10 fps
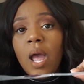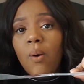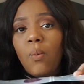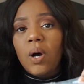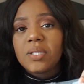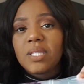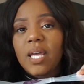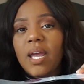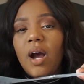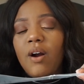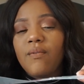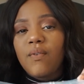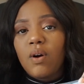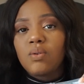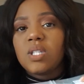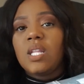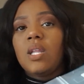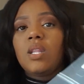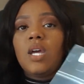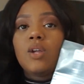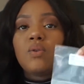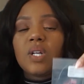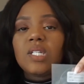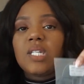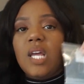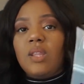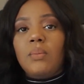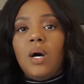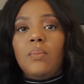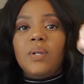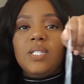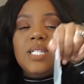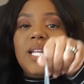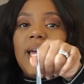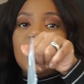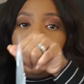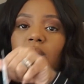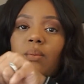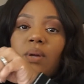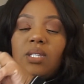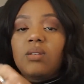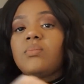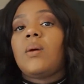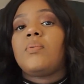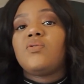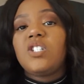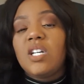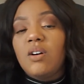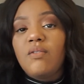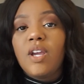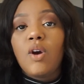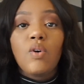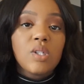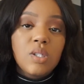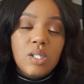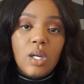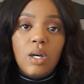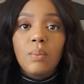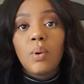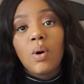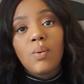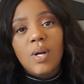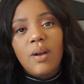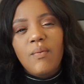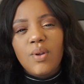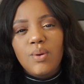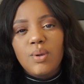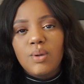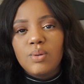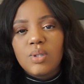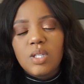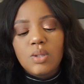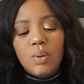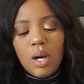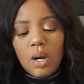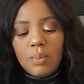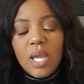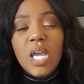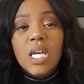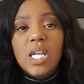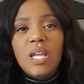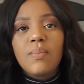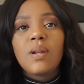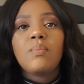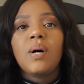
Once they are frozen, then you can stand them up and stack them in some type of shelving or tub or whatever you use to keep it.